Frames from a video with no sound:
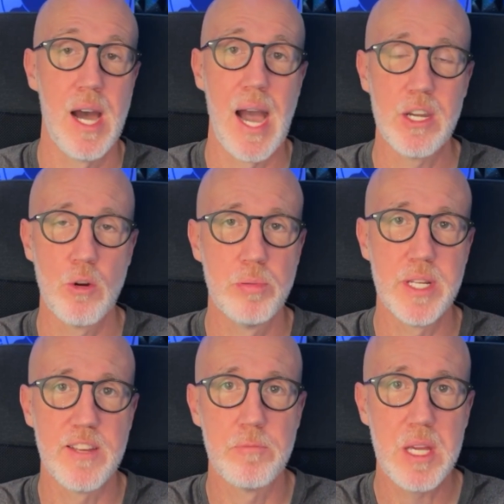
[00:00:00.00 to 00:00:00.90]
I know
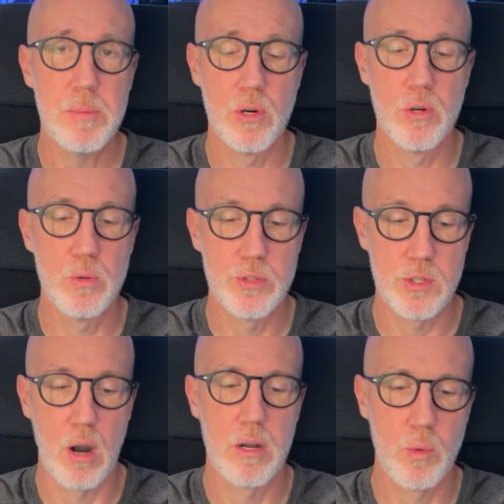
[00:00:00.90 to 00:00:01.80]
plenty of people who
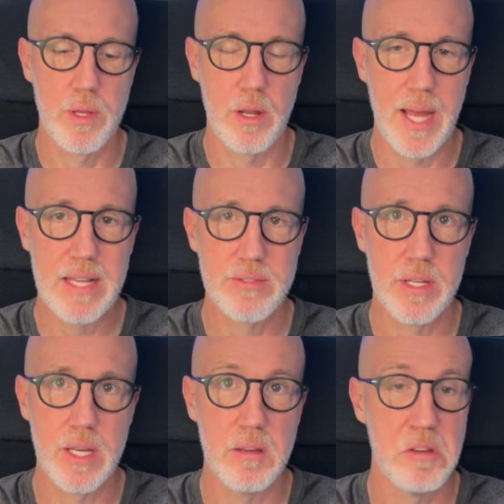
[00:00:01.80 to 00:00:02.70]
started with
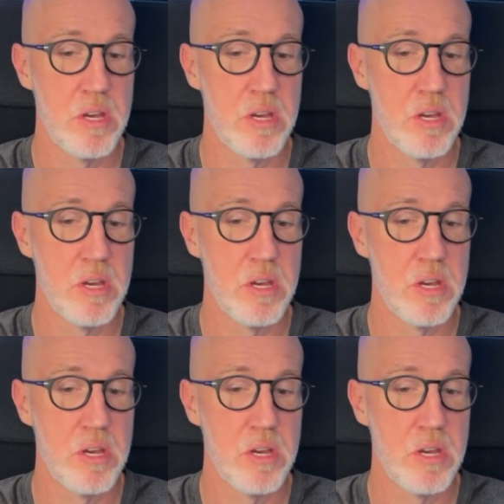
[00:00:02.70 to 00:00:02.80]
Audacity